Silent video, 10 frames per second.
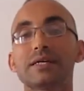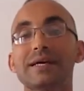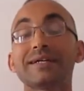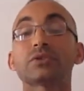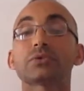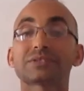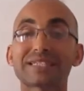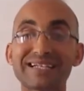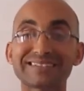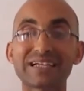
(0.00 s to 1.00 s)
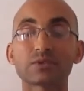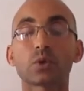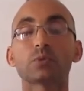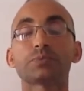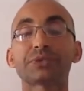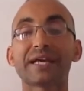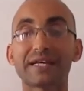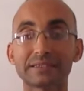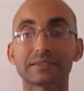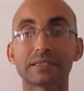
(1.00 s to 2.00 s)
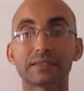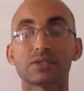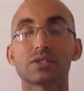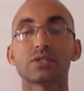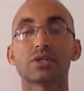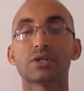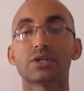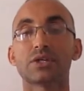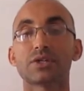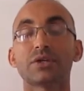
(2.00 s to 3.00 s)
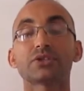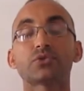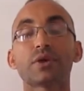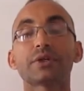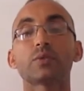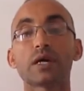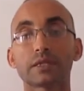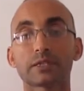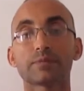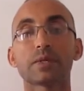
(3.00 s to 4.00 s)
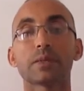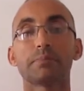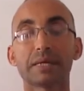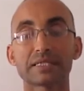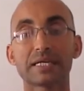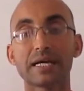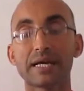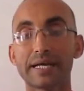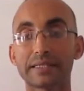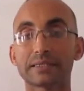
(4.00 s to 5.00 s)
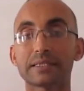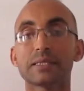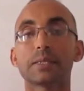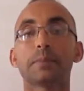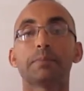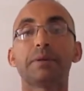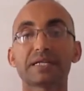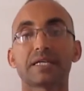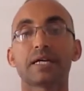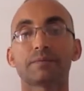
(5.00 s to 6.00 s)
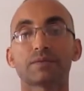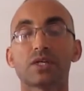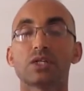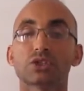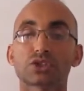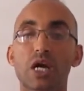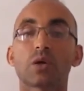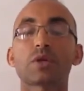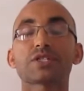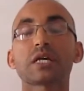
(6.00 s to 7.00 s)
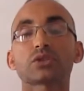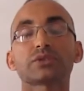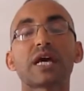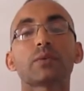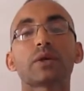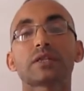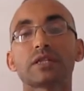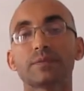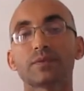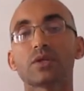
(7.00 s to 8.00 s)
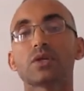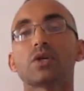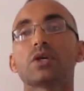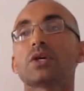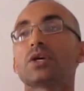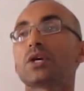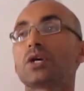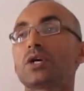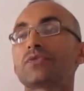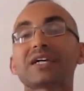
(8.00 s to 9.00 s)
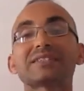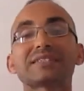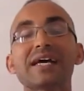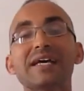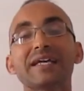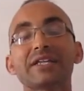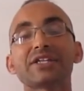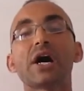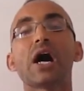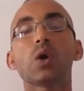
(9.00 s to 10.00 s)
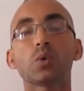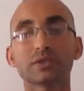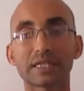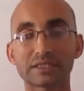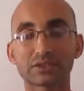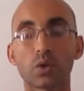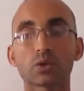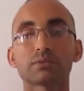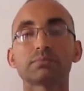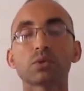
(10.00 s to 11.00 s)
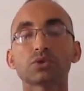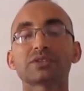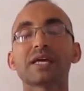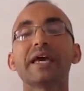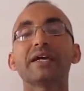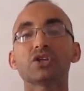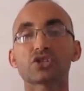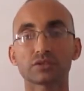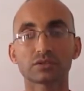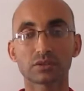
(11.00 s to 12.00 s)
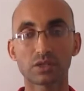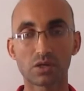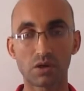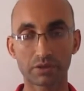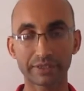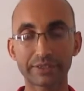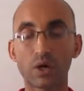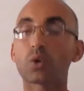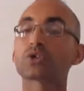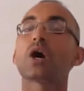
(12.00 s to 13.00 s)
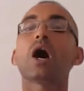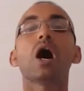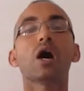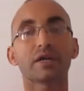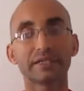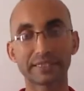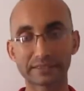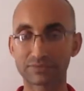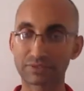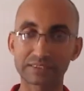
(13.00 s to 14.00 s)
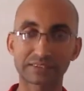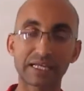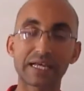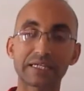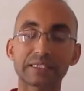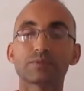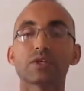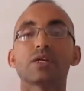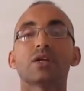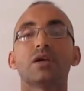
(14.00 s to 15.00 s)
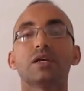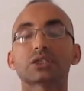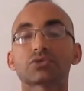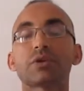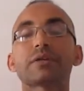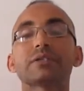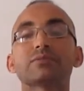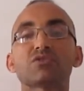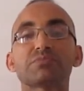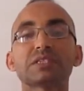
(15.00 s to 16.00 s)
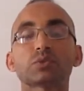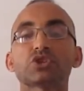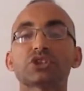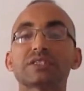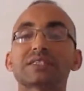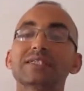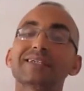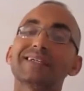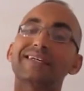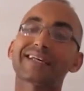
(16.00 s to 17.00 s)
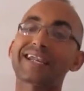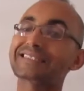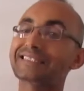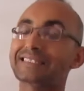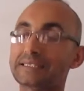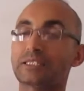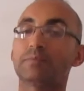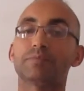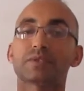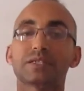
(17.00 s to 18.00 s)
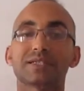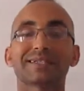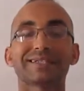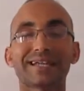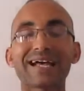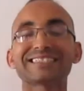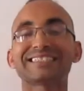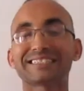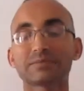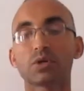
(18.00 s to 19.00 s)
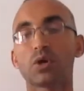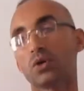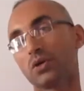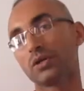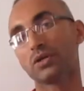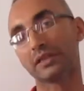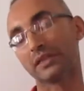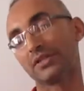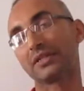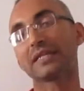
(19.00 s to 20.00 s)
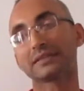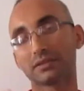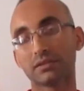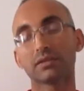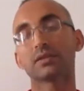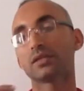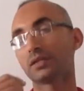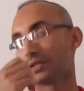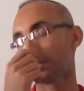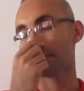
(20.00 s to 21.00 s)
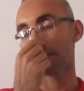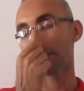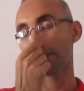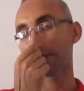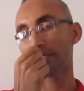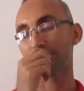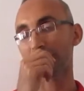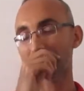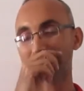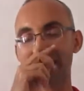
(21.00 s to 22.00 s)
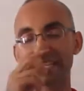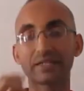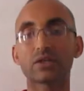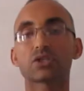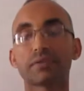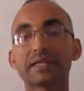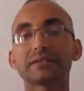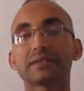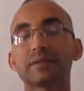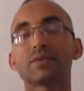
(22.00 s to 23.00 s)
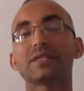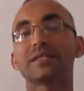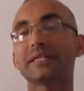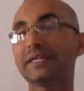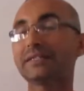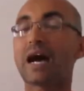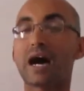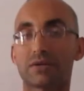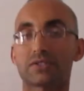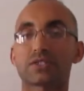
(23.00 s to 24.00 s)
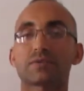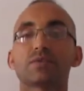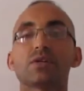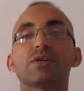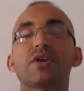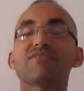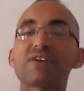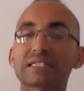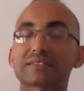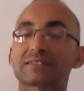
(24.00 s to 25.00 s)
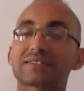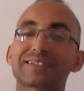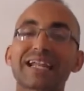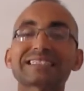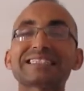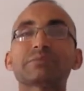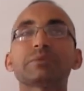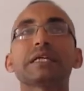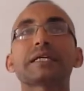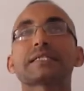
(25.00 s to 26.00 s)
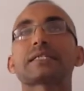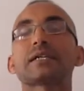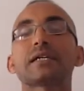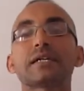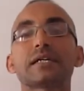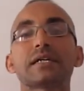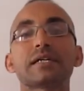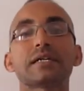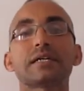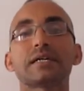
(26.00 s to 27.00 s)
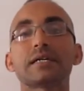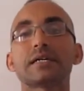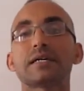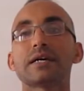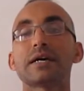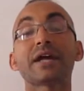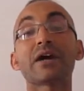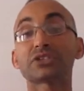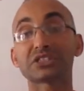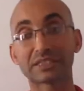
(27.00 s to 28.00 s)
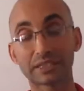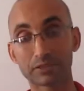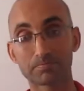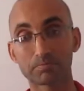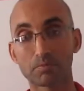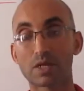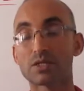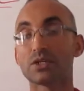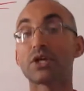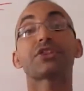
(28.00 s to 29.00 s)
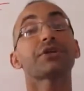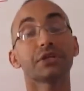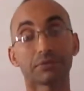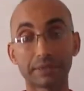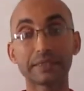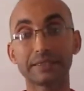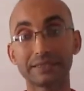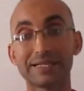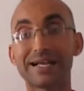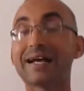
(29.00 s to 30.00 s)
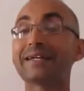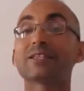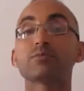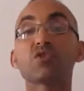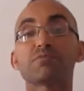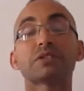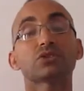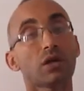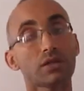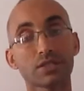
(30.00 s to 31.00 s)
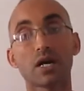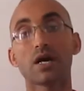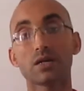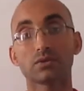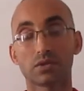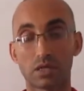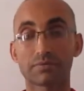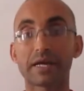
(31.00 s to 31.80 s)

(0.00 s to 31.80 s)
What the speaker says: understand and comprehend the literary work better and better. So we start today with if you can say the oldest or the most ancient or the earliest, you can say, literary movement, which is classicism or the classical if you can say trend in arts. In fact, classicism is an artistic theory and movement also,